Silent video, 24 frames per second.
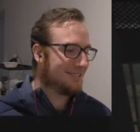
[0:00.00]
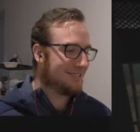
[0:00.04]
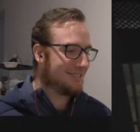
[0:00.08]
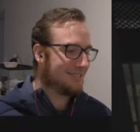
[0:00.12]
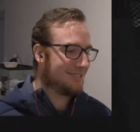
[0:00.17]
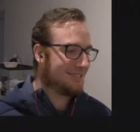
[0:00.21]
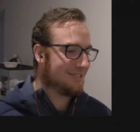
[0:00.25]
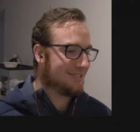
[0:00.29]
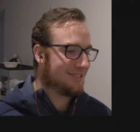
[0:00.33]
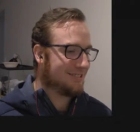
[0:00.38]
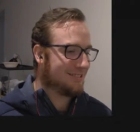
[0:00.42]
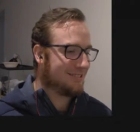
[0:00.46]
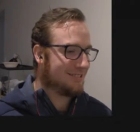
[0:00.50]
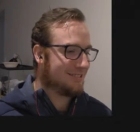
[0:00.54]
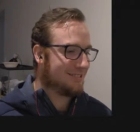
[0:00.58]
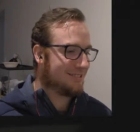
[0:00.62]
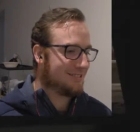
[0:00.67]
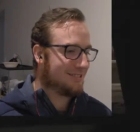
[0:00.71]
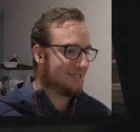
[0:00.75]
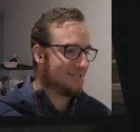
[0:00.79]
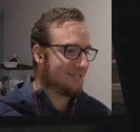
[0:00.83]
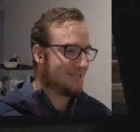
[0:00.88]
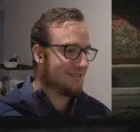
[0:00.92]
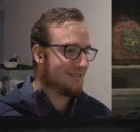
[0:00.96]

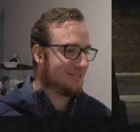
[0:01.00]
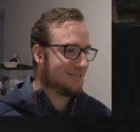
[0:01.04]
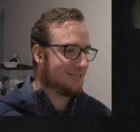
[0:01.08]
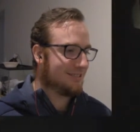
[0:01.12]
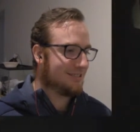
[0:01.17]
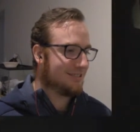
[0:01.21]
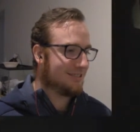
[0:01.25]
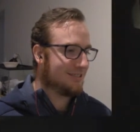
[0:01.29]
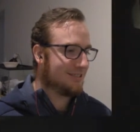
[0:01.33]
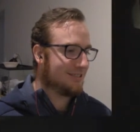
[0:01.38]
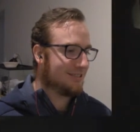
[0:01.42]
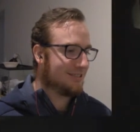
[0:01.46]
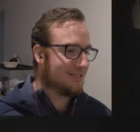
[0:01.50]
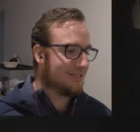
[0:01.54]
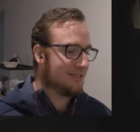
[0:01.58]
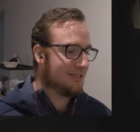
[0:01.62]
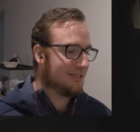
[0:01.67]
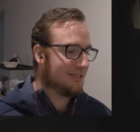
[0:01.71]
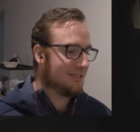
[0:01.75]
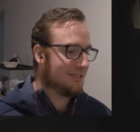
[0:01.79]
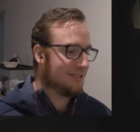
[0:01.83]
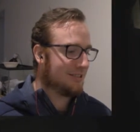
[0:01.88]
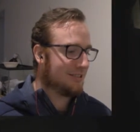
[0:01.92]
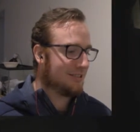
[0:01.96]

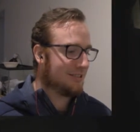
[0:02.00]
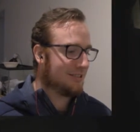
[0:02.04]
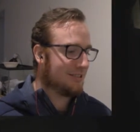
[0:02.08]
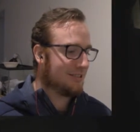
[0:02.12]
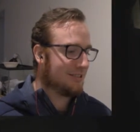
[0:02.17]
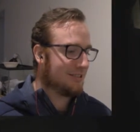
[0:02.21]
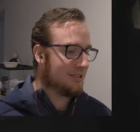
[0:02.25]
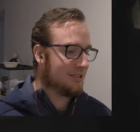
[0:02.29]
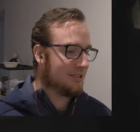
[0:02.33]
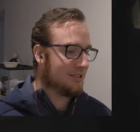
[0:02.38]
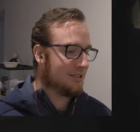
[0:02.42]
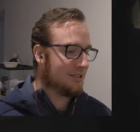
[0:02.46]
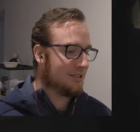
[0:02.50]
[no speech]